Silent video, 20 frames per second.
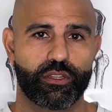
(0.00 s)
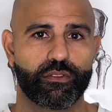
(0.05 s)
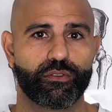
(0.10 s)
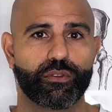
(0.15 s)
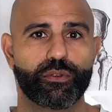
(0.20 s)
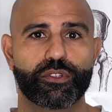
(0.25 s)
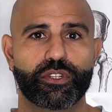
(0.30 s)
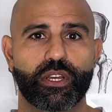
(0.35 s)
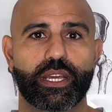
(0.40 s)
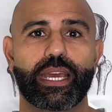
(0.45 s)
You're
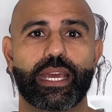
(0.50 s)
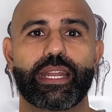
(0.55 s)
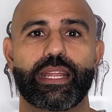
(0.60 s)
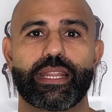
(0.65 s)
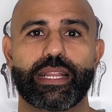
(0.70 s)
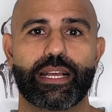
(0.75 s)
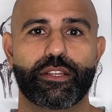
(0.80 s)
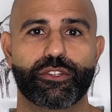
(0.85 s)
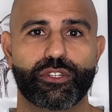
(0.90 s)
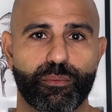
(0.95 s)
also getting
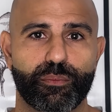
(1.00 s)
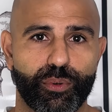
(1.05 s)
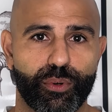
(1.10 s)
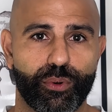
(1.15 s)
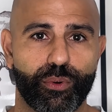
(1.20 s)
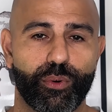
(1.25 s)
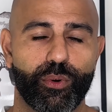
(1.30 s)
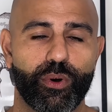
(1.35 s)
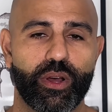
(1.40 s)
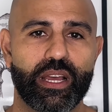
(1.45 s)
that
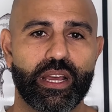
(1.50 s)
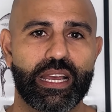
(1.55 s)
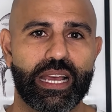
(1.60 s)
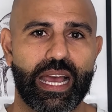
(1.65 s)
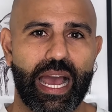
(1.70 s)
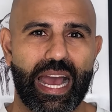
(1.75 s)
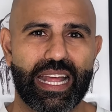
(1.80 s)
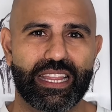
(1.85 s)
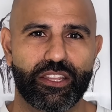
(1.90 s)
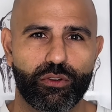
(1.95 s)
support,
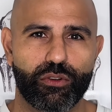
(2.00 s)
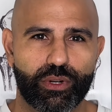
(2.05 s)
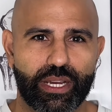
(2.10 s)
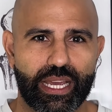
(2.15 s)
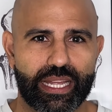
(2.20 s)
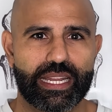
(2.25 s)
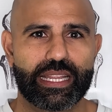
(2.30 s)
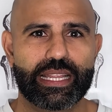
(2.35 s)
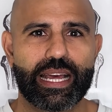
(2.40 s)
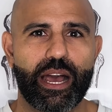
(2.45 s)
and you're
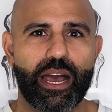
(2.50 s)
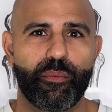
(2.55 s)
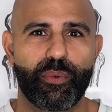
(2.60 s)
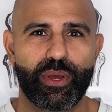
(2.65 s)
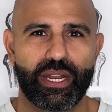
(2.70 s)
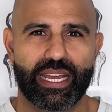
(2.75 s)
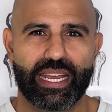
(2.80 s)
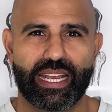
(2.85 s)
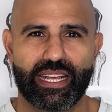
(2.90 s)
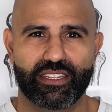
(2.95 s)
getting that
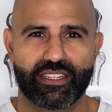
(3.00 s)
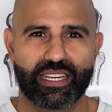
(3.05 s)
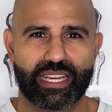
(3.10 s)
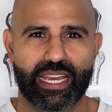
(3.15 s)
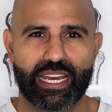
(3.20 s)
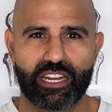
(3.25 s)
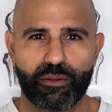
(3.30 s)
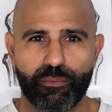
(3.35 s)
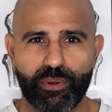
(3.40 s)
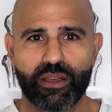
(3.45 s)
ability to
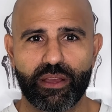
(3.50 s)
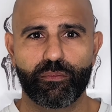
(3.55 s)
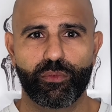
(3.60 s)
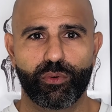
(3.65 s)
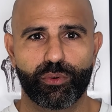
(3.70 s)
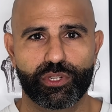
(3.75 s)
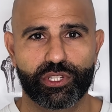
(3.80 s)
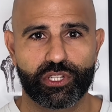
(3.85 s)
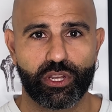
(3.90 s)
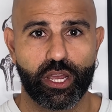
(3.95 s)
get a bit
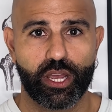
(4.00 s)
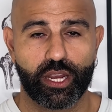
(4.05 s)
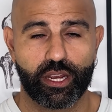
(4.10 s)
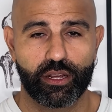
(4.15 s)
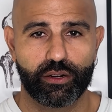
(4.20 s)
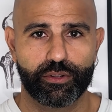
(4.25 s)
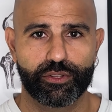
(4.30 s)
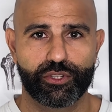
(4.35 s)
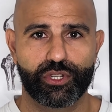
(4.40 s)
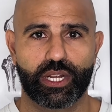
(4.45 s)
more
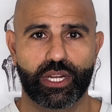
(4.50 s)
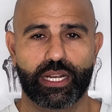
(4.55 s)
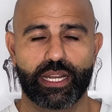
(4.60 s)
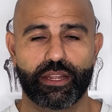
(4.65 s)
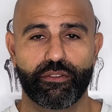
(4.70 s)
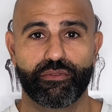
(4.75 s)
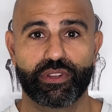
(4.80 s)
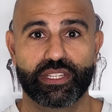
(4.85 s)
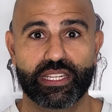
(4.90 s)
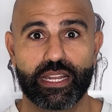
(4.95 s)
psychologically
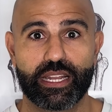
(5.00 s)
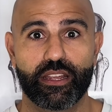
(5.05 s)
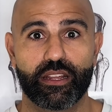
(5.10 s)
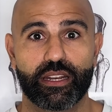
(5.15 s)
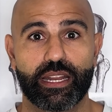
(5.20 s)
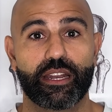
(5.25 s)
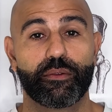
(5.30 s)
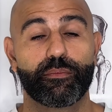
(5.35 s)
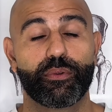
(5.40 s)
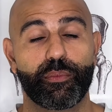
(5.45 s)
resilient
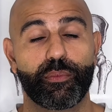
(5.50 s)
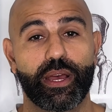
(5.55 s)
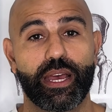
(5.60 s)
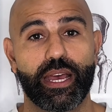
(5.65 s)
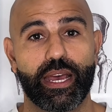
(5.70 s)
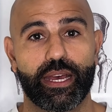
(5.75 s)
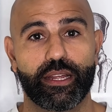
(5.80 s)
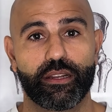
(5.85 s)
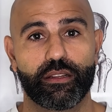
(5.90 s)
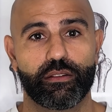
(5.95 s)
and
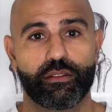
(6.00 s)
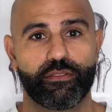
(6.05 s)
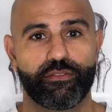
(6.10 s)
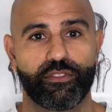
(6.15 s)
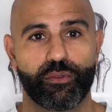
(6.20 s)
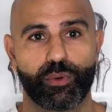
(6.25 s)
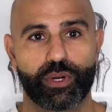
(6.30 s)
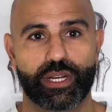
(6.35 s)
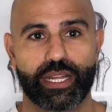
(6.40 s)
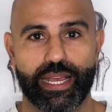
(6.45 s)
prepared
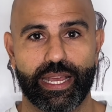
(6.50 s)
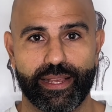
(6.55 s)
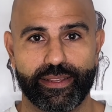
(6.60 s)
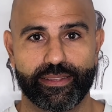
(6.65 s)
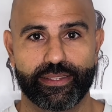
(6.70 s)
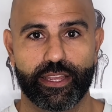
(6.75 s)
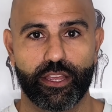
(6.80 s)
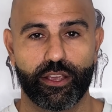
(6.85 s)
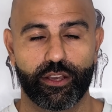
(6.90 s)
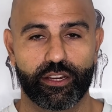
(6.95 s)
for what it is
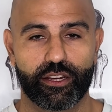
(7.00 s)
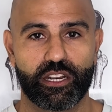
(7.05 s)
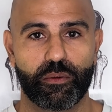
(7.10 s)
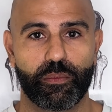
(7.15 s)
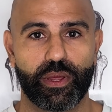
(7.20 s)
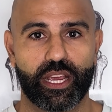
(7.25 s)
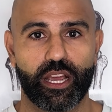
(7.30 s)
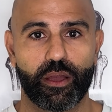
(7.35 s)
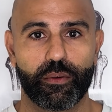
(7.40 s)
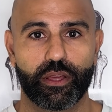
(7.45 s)
that you're going to
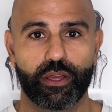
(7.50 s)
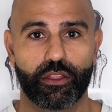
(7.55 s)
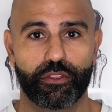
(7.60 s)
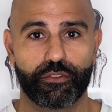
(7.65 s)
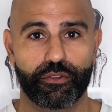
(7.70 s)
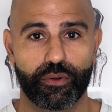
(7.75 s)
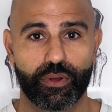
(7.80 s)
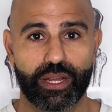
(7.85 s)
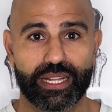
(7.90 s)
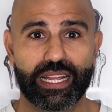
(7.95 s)
be going
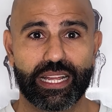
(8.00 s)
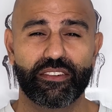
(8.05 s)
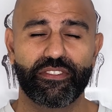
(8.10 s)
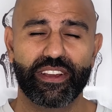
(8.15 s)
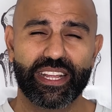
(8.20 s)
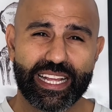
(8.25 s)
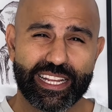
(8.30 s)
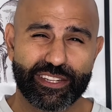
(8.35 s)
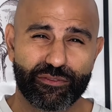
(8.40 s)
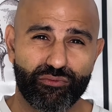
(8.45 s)
through. And I
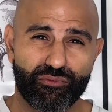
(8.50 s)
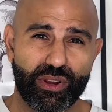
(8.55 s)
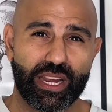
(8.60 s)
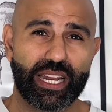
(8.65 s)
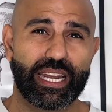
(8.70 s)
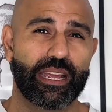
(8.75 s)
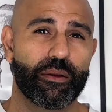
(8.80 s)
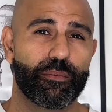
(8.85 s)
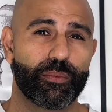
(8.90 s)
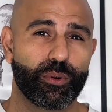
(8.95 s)
think that's
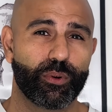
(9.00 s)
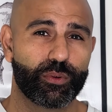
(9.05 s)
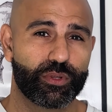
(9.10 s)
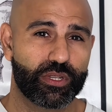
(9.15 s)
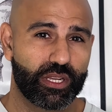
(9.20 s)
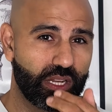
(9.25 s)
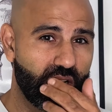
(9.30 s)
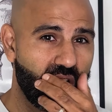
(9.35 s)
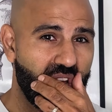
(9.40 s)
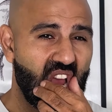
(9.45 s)
really
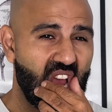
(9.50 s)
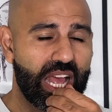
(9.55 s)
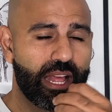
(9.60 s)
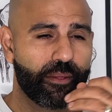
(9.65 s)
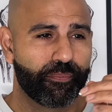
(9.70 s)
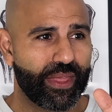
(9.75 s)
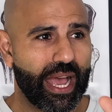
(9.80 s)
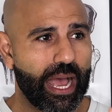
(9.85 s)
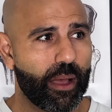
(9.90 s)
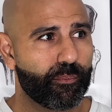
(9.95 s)
important.
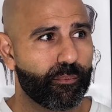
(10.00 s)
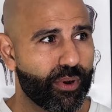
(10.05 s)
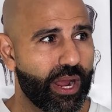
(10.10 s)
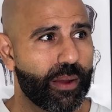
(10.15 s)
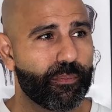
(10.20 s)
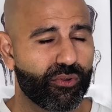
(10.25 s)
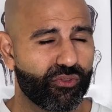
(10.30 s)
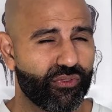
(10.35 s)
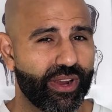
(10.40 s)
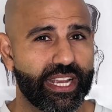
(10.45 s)
That
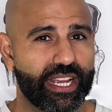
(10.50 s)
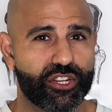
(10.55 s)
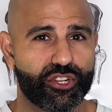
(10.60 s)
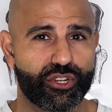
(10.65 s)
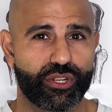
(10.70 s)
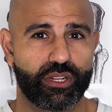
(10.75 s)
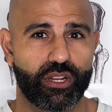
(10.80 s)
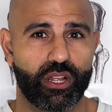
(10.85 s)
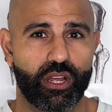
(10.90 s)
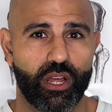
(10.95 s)

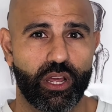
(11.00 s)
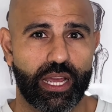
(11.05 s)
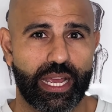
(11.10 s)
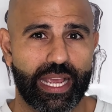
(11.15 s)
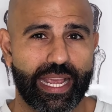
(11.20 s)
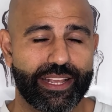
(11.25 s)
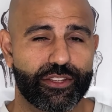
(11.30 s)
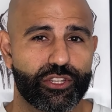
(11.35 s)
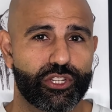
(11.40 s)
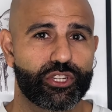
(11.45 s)
preparation
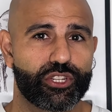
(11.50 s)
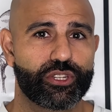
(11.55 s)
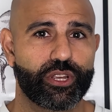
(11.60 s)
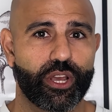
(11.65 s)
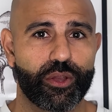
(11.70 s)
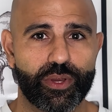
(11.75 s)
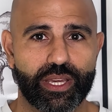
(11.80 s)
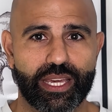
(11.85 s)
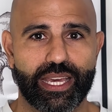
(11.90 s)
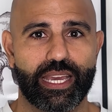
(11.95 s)
is
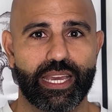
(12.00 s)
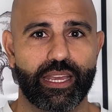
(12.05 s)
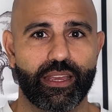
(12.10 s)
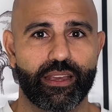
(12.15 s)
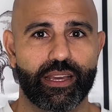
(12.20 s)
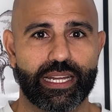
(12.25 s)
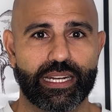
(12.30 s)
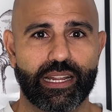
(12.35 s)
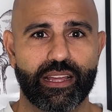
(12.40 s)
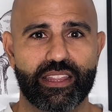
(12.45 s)
so key,
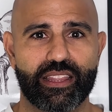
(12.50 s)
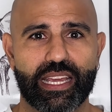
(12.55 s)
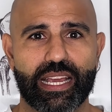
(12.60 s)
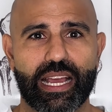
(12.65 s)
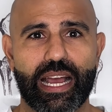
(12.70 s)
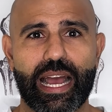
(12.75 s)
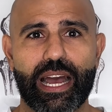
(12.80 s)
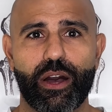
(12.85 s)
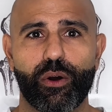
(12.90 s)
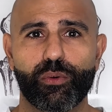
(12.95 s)
and I think
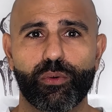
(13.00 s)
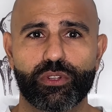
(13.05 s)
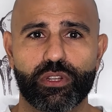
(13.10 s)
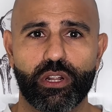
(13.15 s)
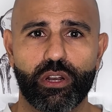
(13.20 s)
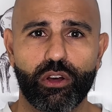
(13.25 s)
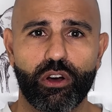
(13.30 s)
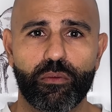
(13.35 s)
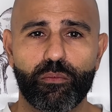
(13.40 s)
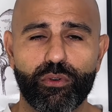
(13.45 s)
holds a
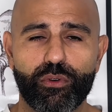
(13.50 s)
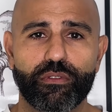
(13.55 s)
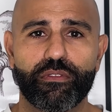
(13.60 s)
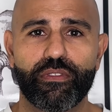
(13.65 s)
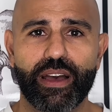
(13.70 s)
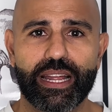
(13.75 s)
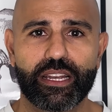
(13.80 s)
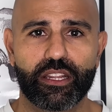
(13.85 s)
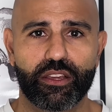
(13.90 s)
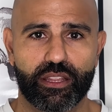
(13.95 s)
lot more
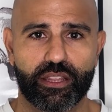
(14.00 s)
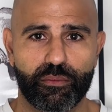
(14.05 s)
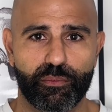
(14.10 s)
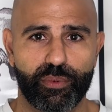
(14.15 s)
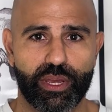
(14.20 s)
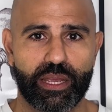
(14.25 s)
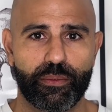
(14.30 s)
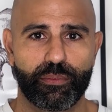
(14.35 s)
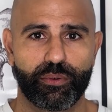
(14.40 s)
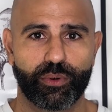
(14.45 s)
value than
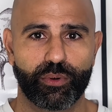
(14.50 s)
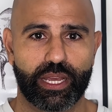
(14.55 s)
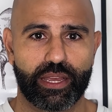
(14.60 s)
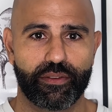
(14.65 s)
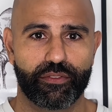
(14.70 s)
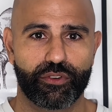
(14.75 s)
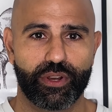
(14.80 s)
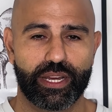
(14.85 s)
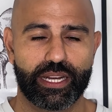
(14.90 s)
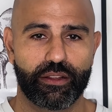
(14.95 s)
people
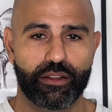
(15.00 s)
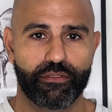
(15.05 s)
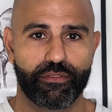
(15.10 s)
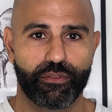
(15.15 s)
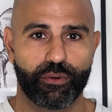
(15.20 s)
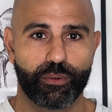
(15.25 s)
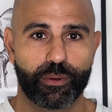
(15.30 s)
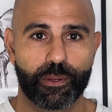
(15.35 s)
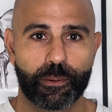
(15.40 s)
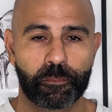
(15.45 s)
give credit
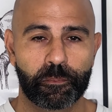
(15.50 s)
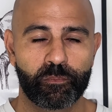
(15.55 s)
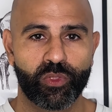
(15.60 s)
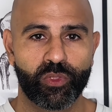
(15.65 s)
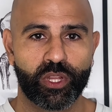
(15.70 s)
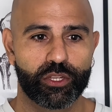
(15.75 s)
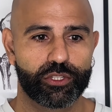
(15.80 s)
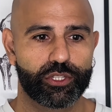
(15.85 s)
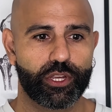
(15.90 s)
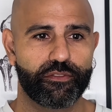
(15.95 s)
for.
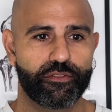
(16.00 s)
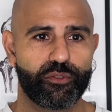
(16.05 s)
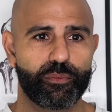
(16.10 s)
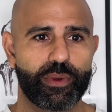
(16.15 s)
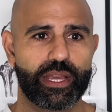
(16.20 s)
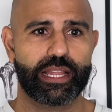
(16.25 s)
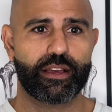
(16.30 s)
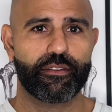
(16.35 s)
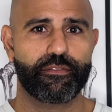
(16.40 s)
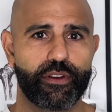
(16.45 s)
So for
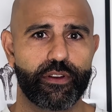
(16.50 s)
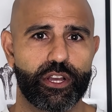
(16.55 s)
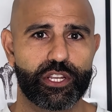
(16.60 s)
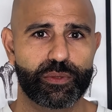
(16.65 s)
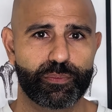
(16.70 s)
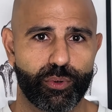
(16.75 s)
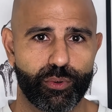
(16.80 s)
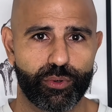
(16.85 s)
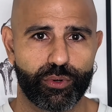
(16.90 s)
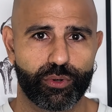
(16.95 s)
me, that
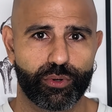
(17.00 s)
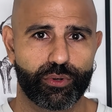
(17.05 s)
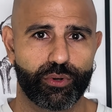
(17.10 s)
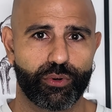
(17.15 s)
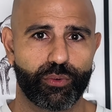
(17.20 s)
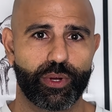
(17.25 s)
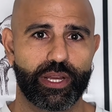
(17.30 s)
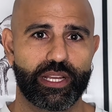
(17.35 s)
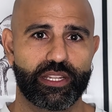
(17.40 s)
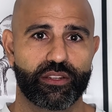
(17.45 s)
first port of
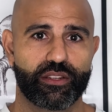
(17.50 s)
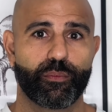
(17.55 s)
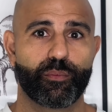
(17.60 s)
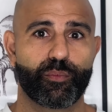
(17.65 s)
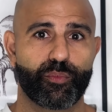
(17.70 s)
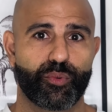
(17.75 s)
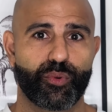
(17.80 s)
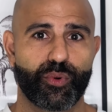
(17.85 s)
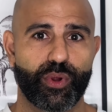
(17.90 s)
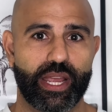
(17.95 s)
call is
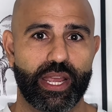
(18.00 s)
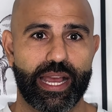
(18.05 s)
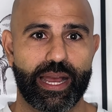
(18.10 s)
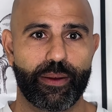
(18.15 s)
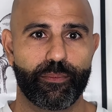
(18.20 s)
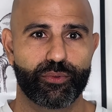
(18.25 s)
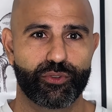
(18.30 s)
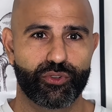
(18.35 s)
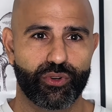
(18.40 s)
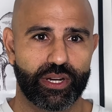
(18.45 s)

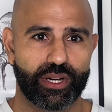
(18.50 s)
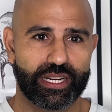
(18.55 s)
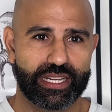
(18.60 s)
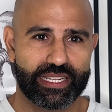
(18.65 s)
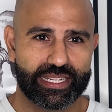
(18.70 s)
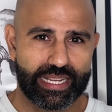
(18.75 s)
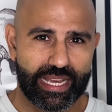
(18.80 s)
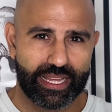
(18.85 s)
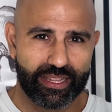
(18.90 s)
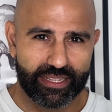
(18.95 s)
prehab, trying to
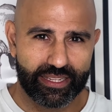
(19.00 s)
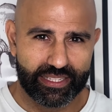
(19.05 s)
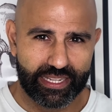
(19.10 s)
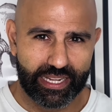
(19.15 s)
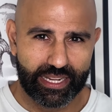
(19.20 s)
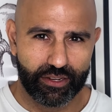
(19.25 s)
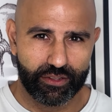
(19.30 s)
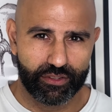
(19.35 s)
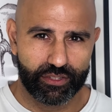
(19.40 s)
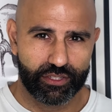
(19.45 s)
set the
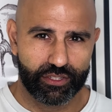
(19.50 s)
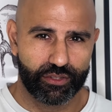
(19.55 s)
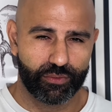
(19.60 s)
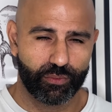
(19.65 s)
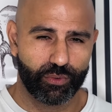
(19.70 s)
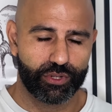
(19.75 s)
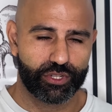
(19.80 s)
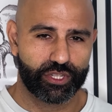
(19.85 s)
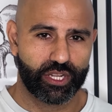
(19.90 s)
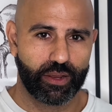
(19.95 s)
scene as to
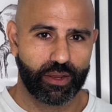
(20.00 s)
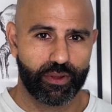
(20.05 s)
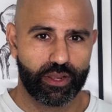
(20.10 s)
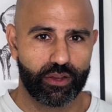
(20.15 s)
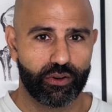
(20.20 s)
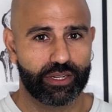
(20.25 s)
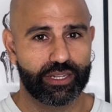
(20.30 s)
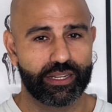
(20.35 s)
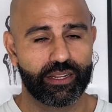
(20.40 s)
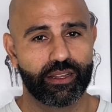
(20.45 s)
what's going
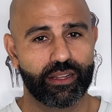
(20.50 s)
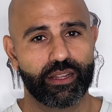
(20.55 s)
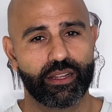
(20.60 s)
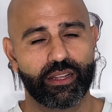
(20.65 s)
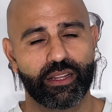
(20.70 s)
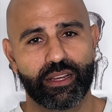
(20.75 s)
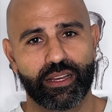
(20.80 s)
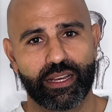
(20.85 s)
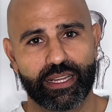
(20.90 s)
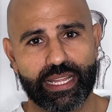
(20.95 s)
on,
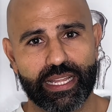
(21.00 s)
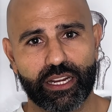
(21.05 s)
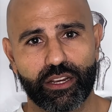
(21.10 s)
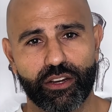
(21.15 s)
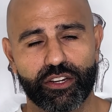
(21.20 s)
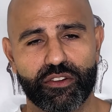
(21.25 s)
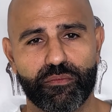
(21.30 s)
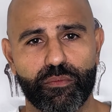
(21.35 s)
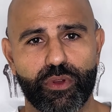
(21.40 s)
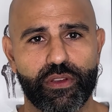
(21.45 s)
and that
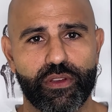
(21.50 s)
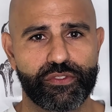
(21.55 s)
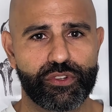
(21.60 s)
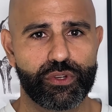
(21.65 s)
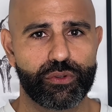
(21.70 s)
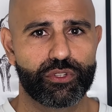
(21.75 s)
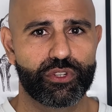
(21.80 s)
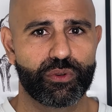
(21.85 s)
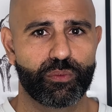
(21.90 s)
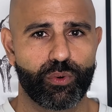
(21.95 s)
kind of moves
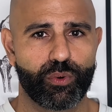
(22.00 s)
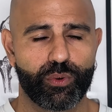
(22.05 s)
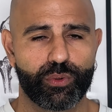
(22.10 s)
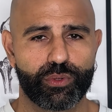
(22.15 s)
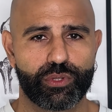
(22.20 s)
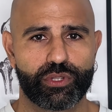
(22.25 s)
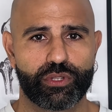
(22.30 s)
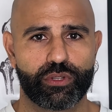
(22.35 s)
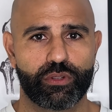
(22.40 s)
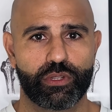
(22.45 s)
you
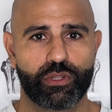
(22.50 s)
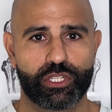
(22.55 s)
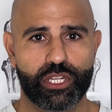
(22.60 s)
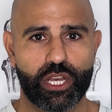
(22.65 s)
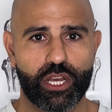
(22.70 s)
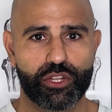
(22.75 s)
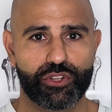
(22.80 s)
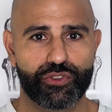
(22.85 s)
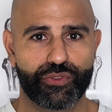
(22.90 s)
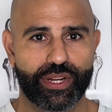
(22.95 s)
towards
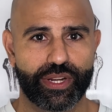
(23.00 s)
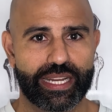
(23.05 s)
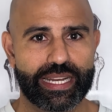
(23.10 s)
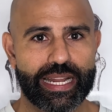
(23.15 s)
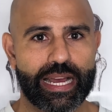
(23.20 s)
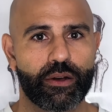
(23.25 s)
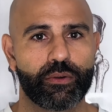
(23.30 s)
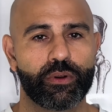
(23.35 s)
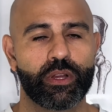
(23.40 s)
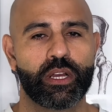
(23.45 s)
surgery.
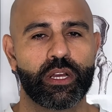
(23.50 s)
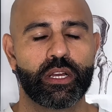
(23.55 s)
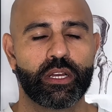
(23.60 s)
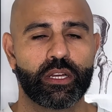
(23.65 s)
Now,